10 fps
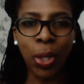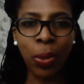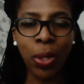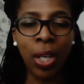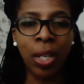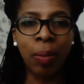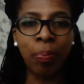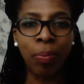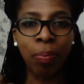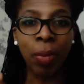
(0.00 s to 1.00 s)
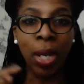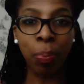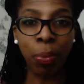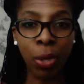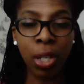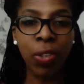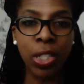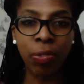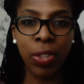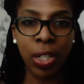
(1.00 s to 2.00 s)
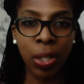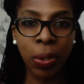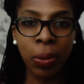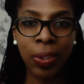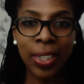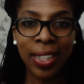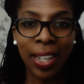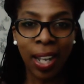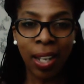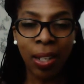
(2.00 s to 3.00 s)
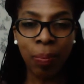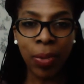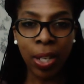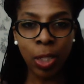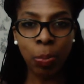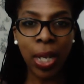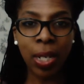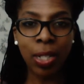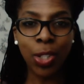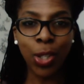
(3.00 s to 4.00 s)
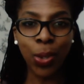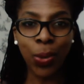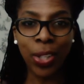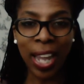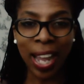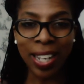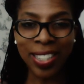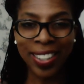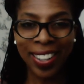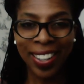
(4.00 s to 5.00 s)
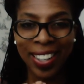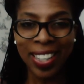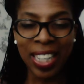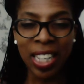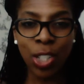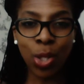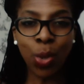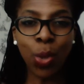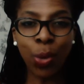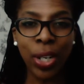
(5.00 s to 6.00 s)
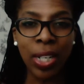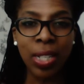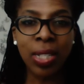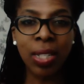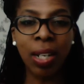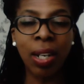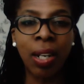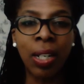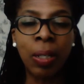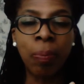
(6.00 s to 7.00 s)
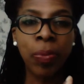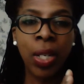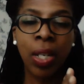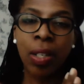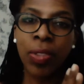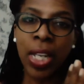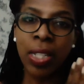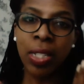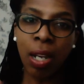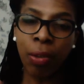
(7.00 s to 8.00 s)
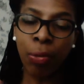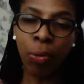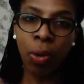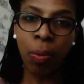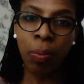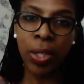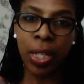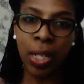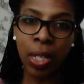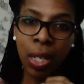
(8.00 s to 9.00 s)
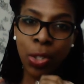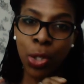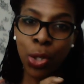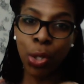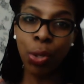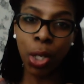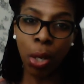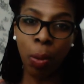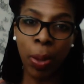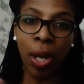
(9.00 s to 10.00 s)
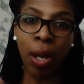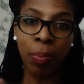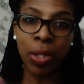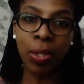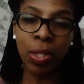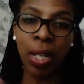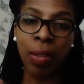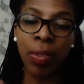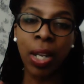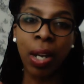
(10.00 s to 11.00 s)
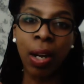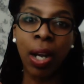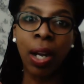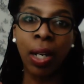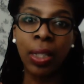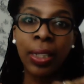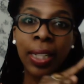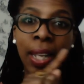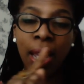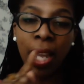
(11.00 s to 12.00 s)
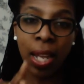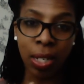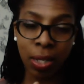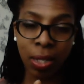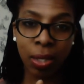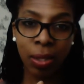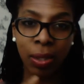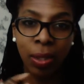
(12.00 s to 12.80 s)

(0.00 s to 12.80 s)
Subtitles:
with my previous video, explaining to you that the stories they start from the studio apartment, and there are 8